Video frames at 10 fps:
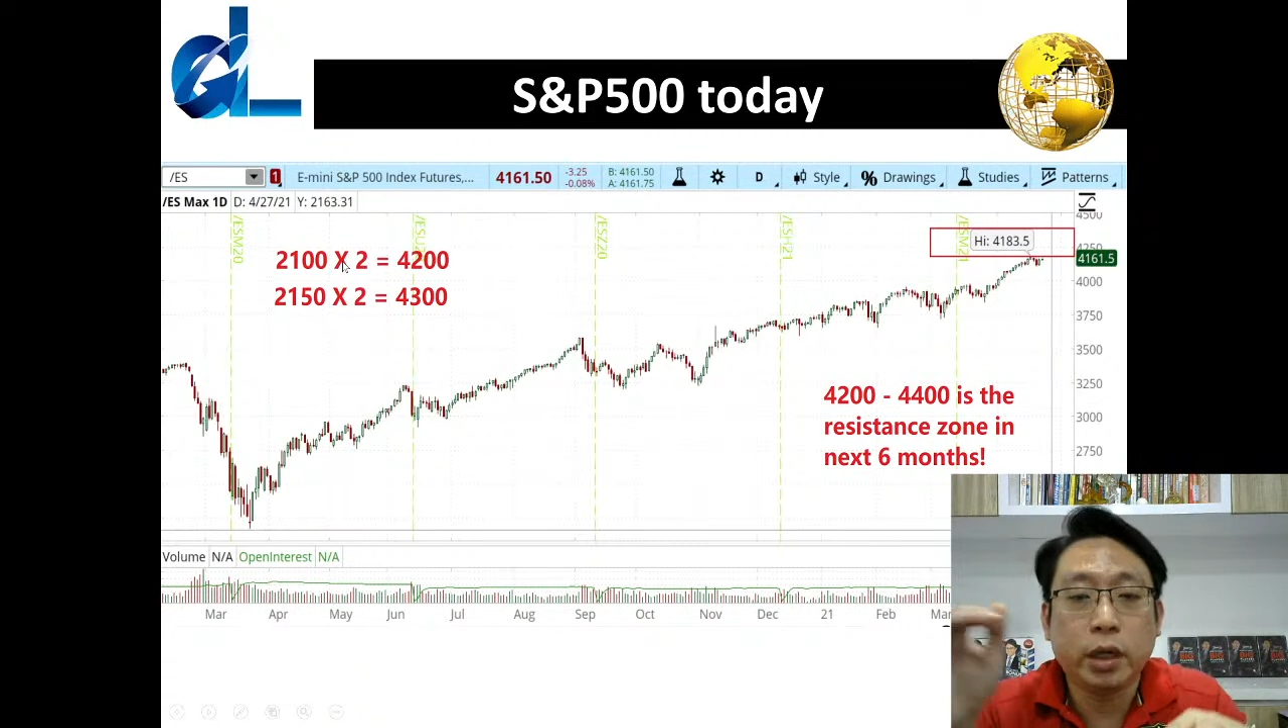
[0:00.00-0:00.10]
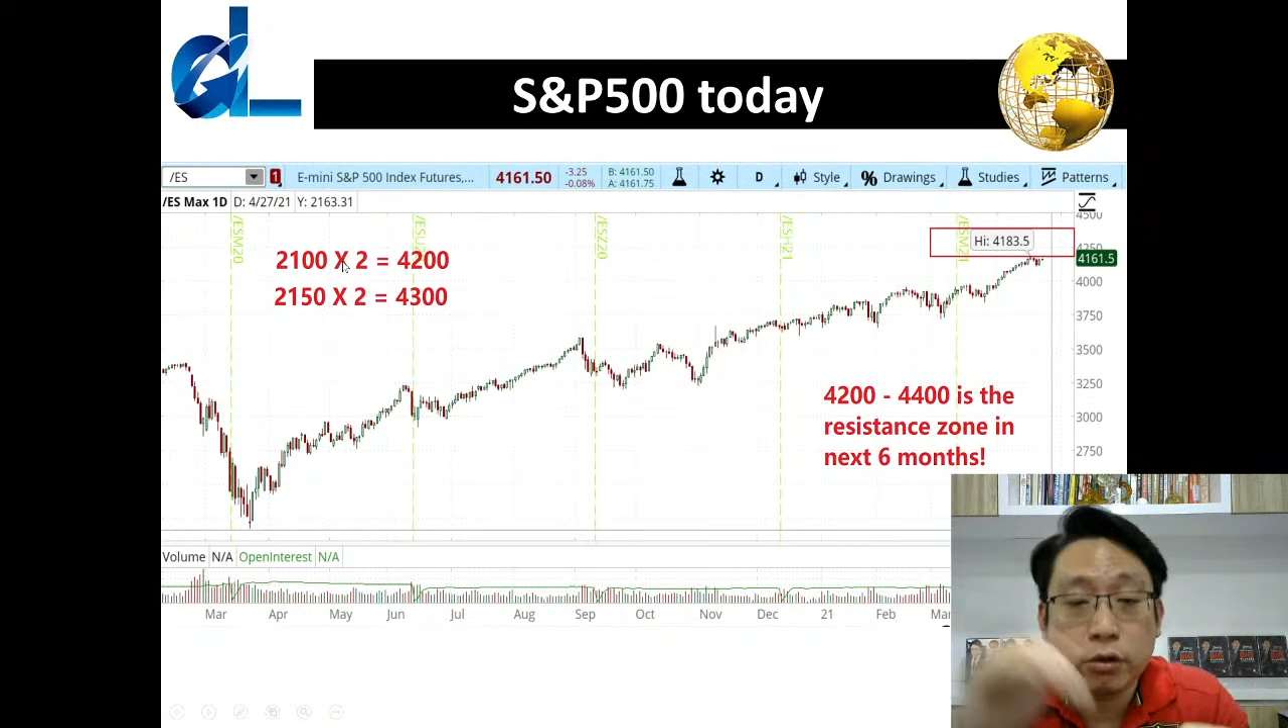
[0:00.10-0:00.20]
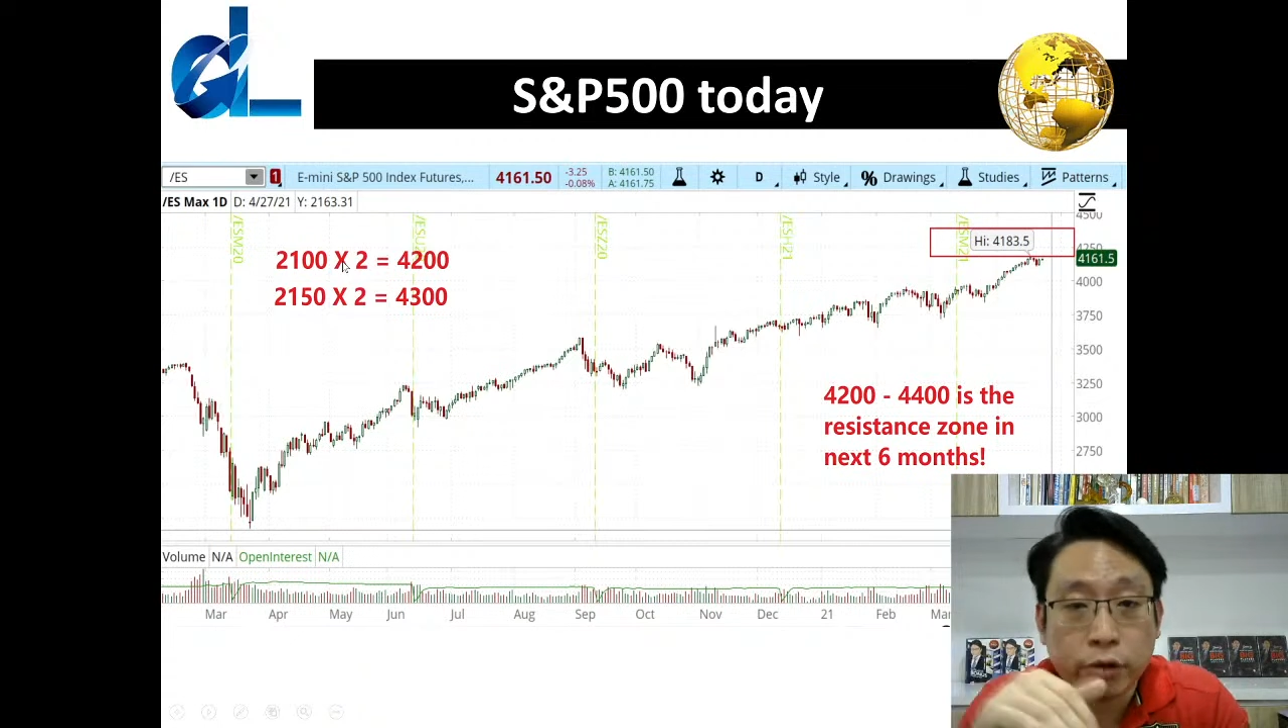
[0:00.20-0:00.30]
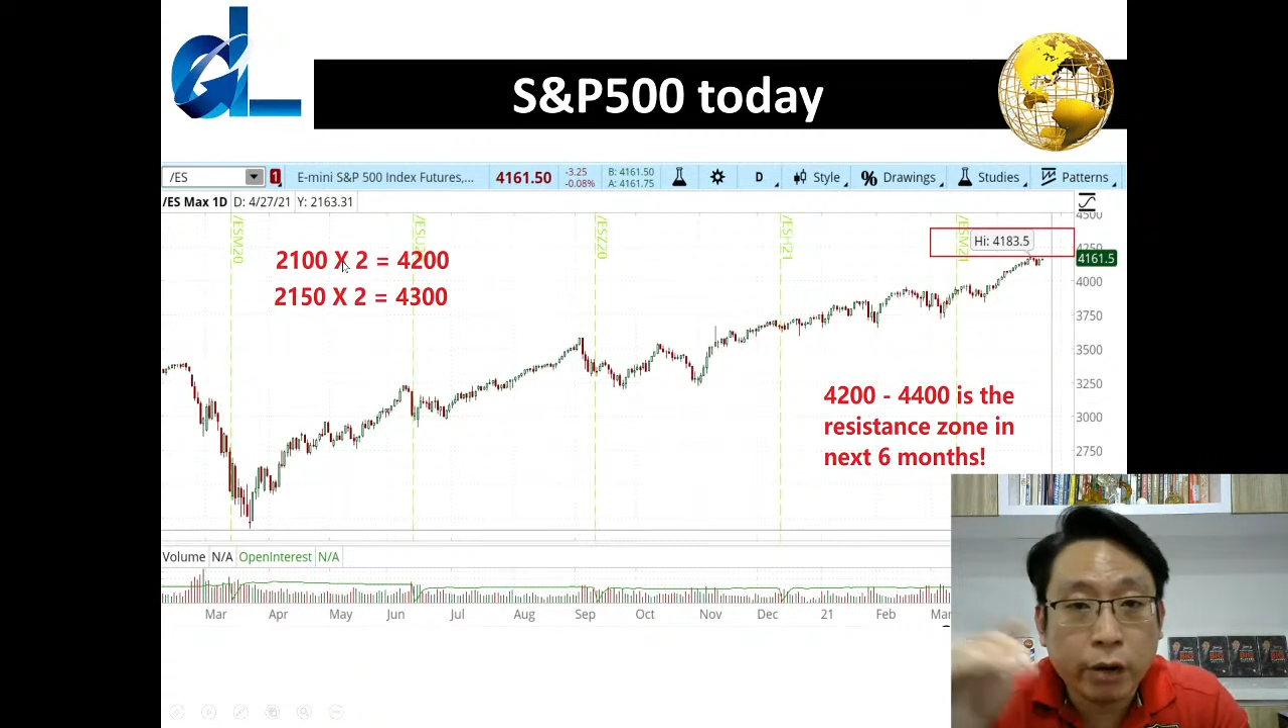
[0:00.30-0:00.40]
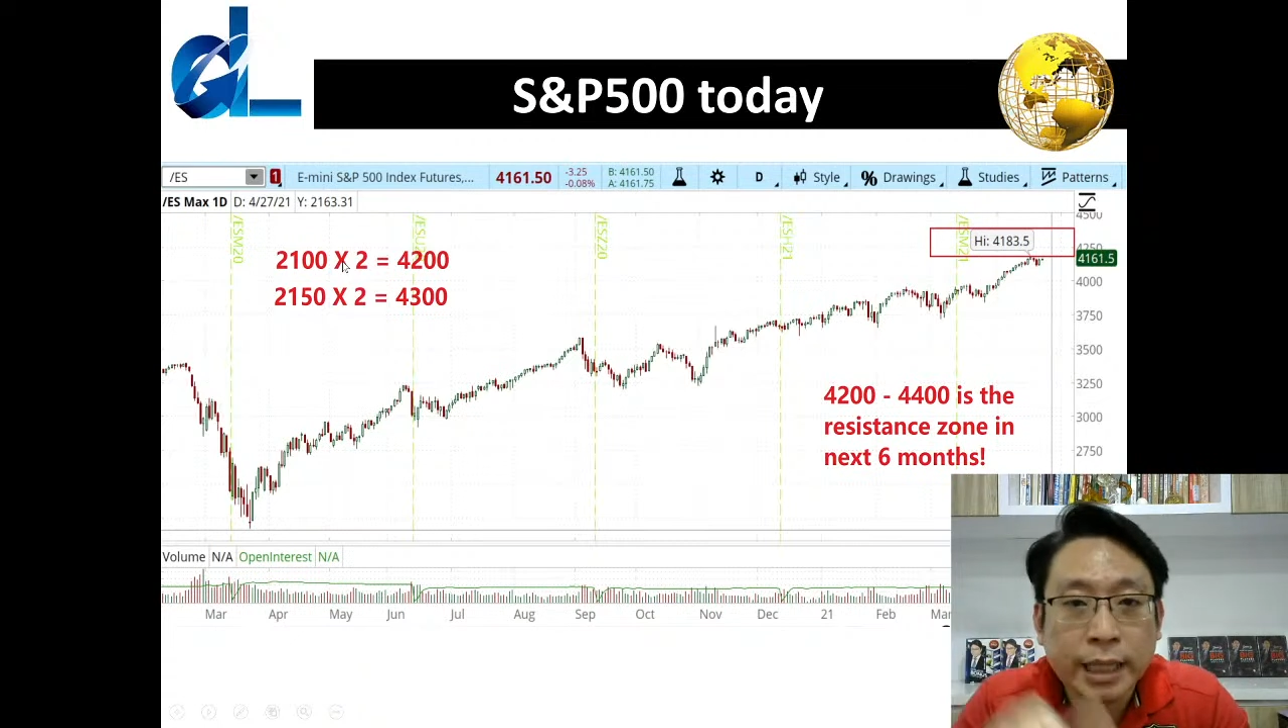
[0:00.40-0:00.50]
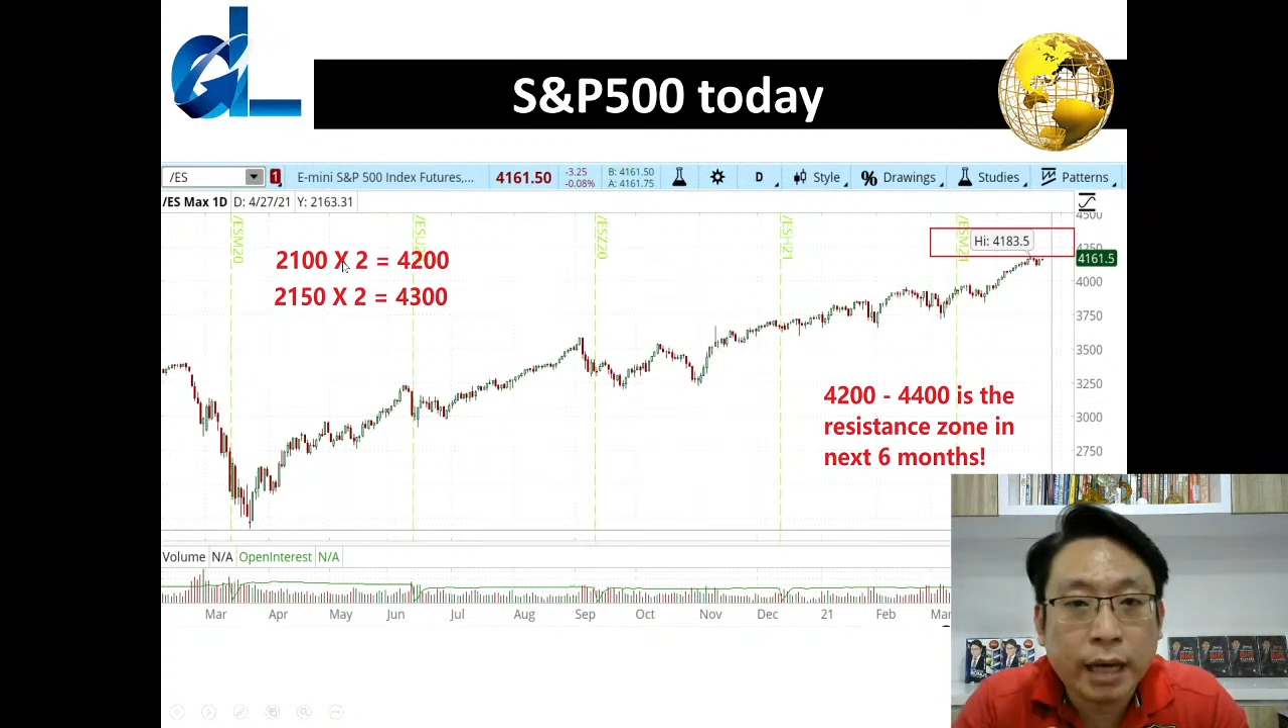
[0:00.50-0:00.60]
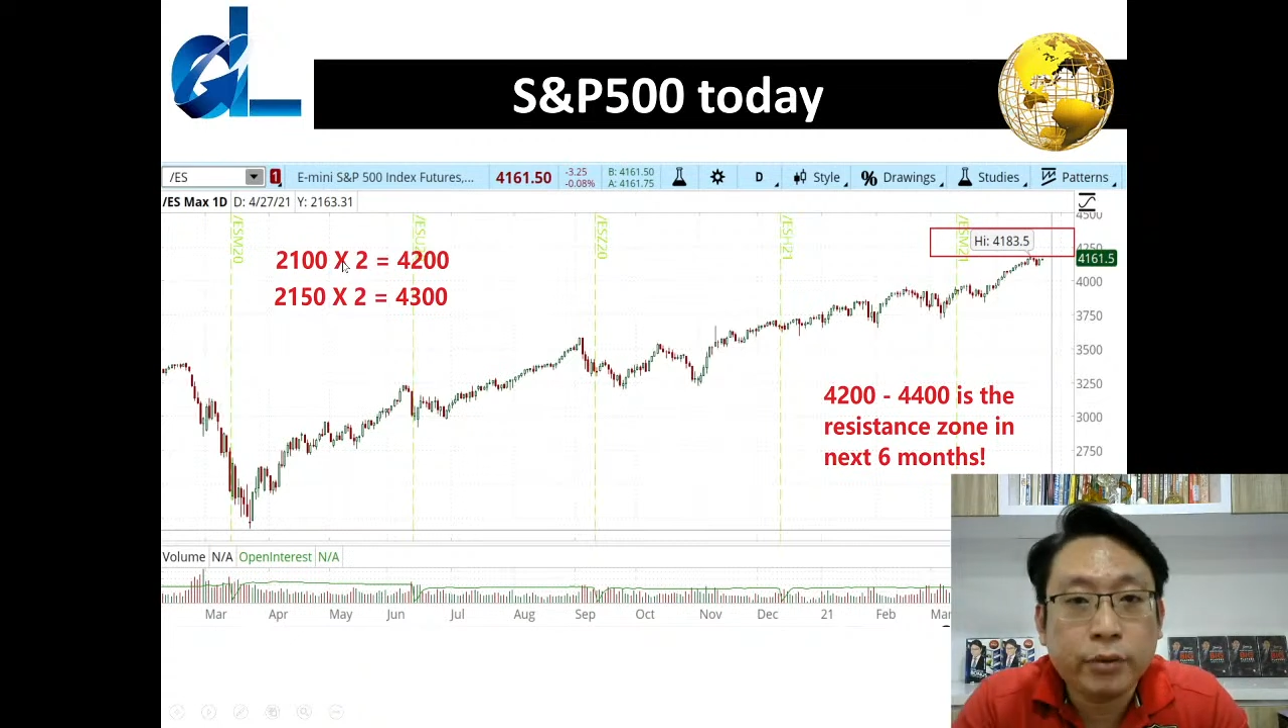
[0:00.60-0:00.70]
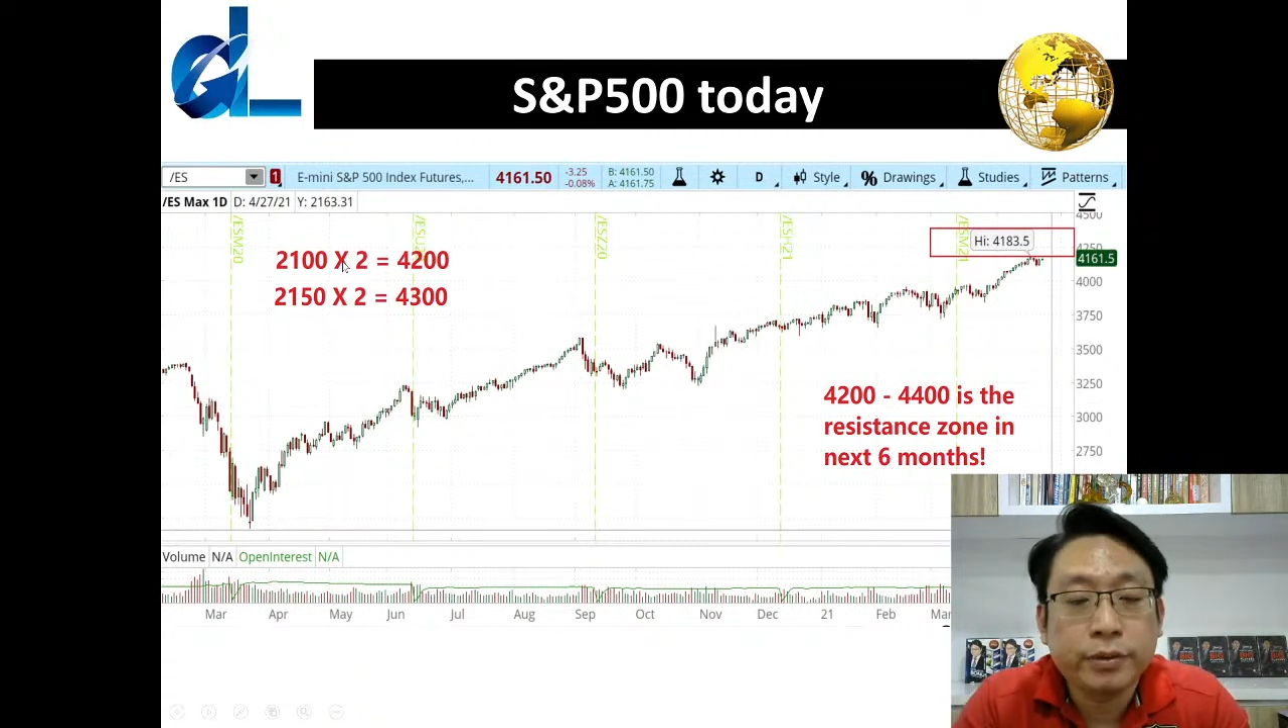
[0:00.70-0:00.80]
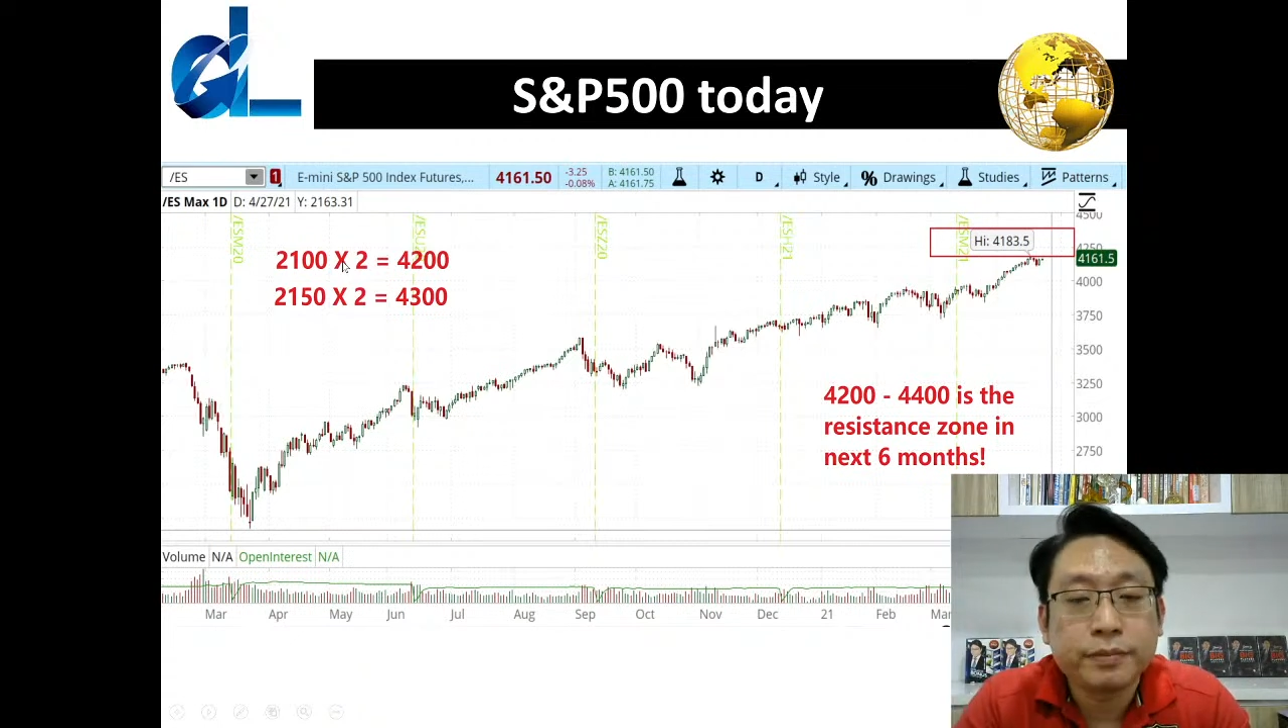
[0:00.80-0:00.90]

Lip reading: a round down.